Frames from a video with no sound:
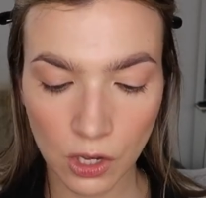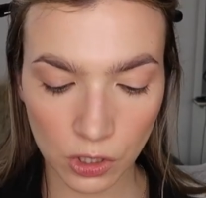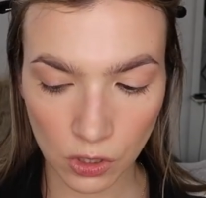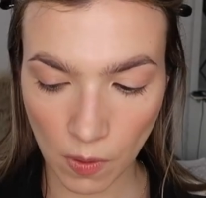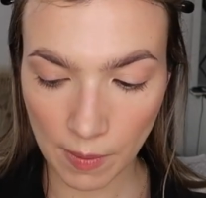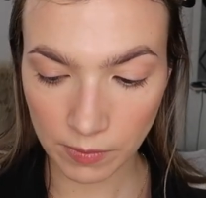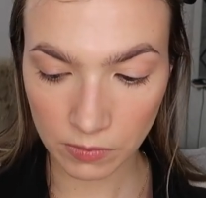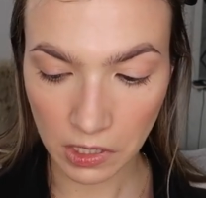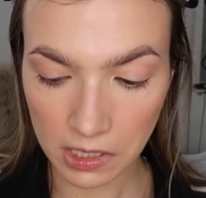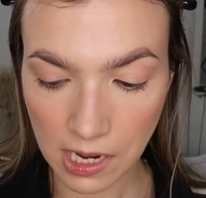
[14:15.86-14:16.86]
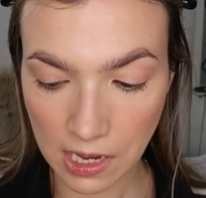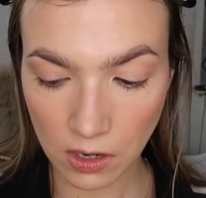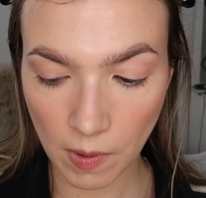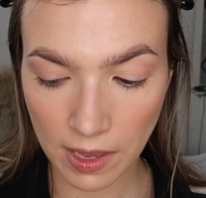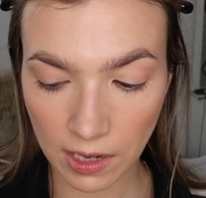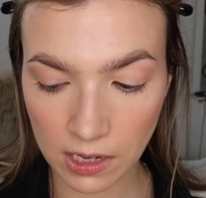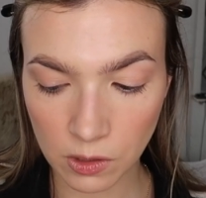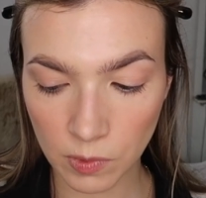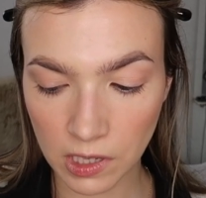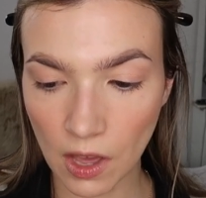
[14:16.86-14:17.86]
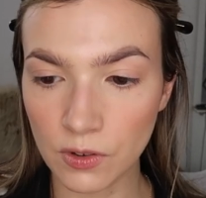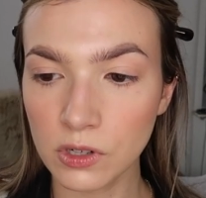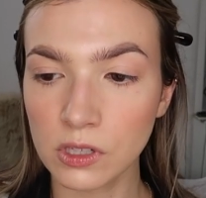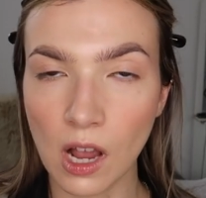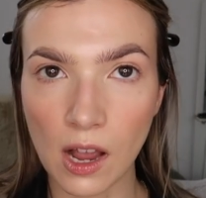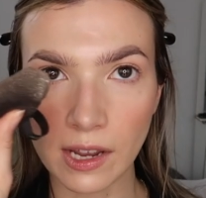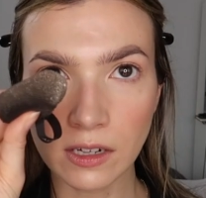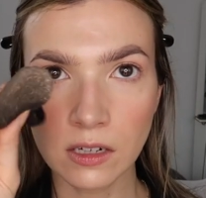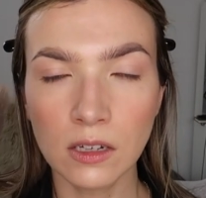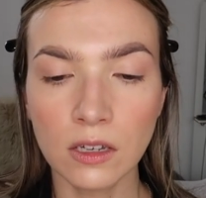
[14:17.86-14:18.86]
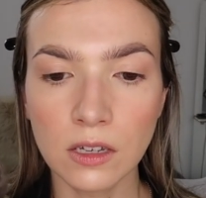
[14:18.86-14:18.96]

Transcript: So I'm gonna take it away like I did with the other side.